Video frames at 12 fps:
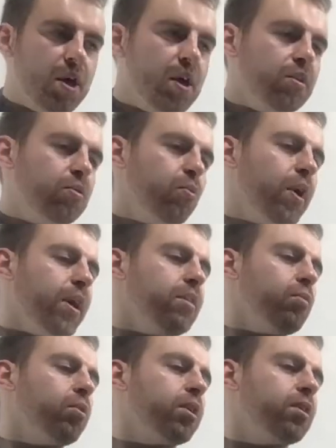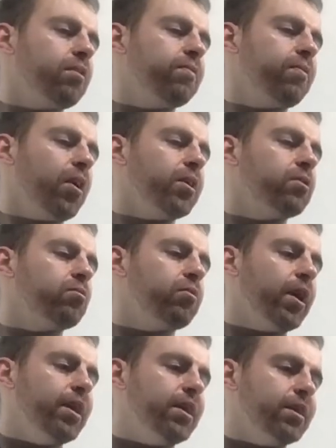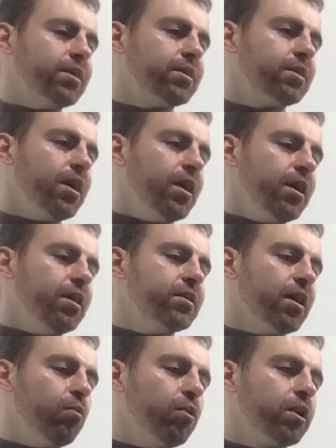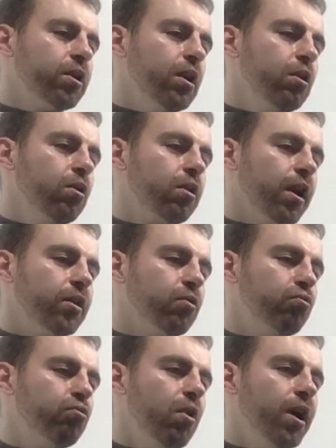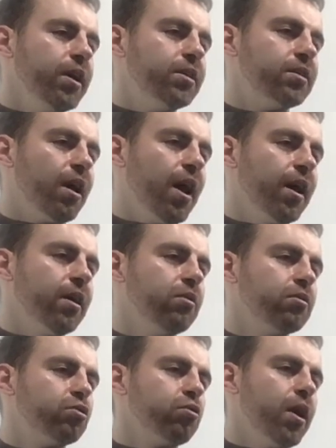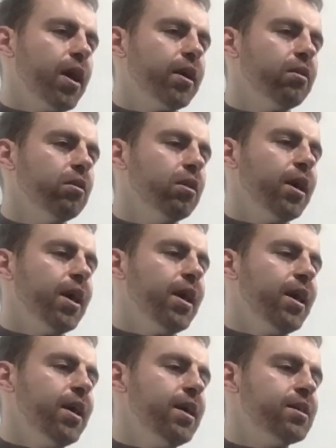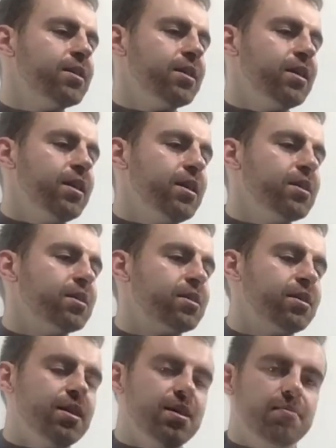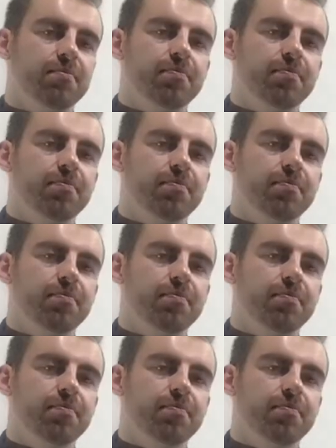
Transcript: The way that we're going to find the radius is that we're going to look at the right angle triangle ADC.